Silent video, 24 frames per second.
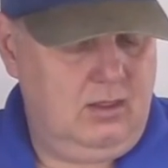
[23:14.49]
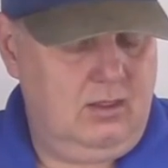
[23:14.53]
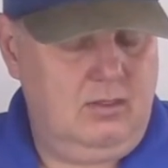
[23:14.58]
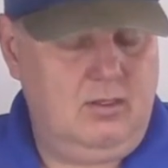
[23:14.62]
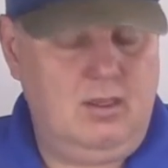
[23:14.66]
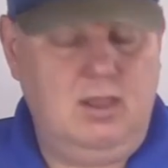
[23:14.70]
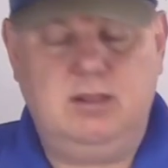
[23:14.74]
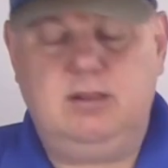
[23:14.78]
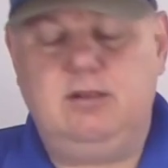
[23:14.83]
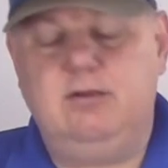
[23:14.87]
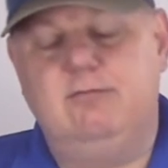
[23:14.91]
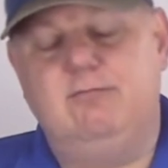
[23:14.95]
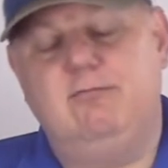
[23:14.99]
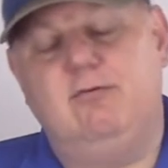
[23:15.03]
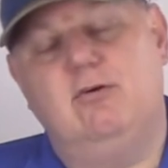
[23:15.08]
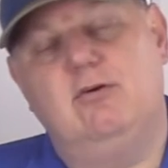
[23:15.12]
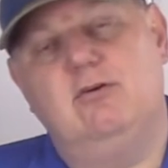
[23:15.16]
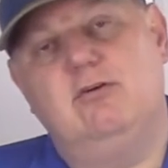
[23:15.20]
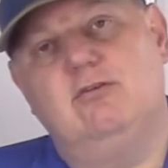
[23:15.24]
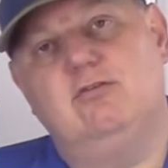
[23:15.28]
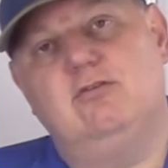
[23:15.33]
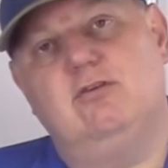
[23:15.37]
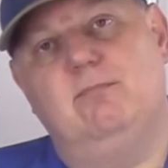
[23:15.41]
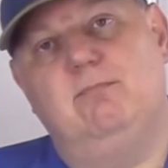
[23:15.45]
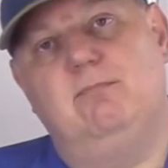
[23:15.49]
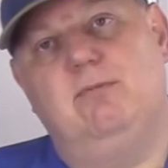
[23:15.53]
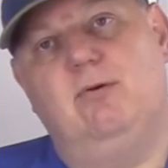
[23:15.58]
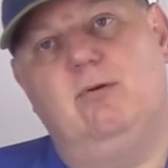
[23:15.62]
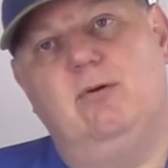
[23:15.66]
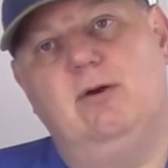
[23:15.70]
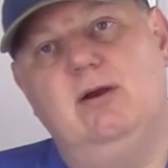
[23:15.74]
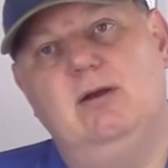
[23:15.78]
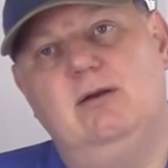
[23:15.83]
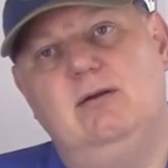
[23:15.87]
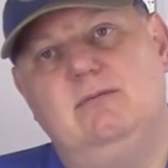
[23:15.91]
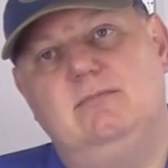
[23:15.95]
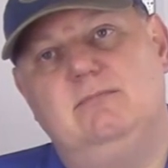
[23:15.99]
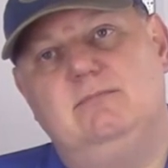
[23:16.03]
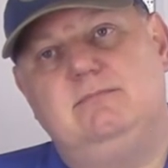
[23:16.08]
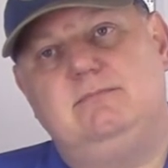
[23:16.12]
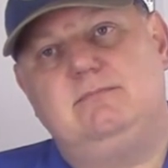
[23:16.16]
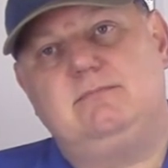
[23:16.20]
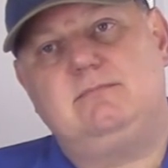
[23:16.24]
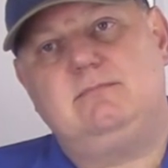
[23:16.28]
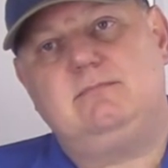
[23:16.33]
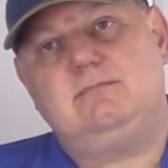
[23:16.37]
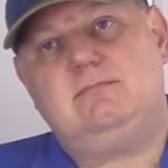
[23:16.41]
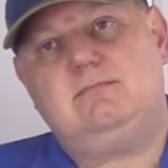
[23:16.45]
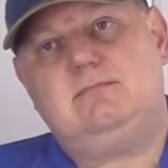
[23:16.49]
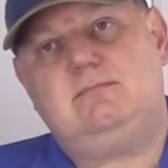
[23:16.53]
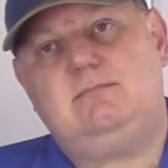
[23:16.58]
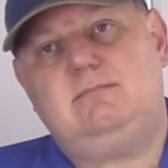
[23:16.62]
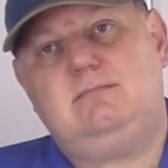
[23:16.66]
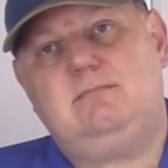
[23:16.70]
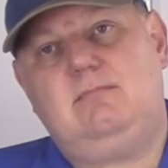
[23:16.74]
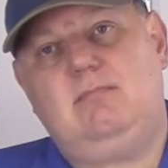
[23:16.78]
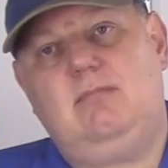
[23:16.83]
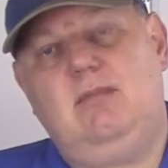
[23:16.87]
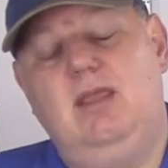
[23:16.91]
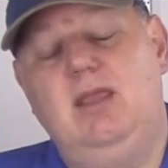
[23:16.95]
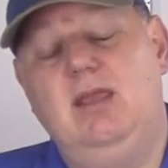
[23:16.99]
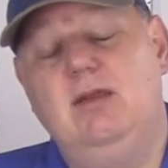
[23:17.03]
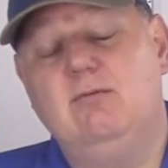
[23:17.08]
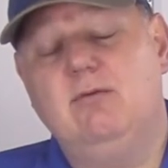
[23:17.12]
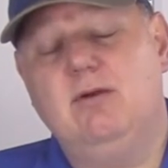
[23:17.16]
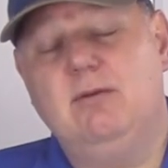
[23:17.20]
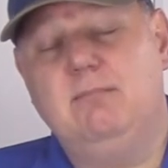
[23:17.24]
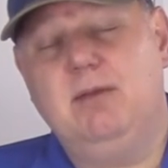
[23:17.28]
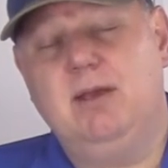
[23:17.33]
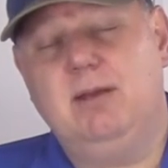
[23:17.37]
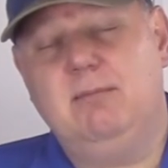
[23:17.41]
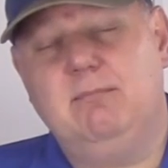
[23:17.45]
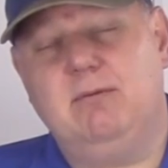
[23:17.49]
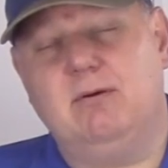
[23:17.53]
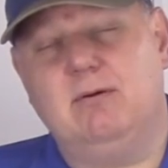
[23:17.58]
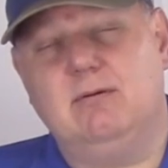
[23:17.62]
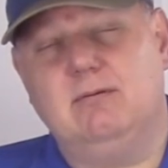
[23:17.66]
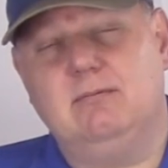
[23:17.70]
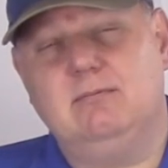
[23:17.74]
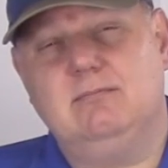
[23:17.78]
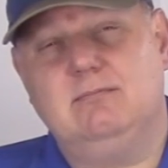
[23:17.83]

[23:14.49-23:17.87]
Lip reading: thank you for your support. And remember,